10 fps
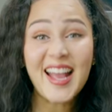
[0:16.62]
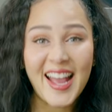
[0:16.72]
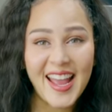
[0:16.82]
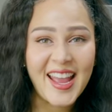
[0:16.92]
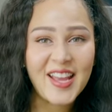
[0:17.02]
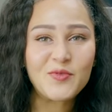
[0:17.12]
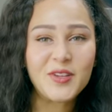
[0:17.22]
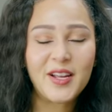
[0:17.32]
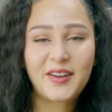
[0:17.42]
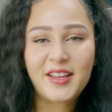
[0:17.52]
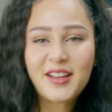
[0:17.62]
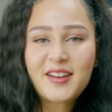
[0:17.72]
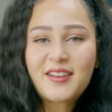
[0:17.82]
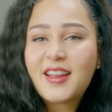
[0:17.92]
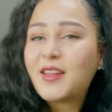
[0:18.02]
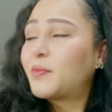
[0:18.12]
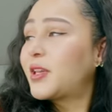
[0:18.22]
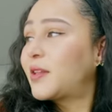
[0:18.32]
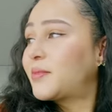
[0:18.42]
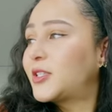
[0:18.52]
And we are here in me
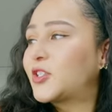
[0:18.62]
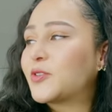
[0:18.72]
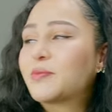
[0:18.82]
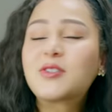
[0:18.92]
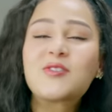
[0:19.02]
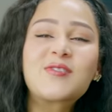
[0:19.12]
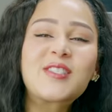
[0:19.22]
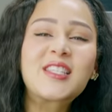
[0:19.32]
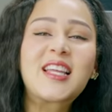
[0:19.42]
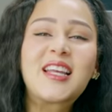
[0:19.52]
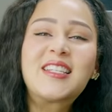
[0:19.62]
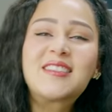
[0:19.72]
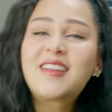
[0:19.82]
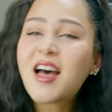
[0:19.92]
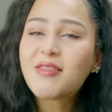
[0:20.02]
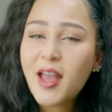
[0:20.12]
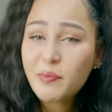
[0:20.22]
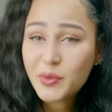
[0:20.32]
and Mr. Moon's not that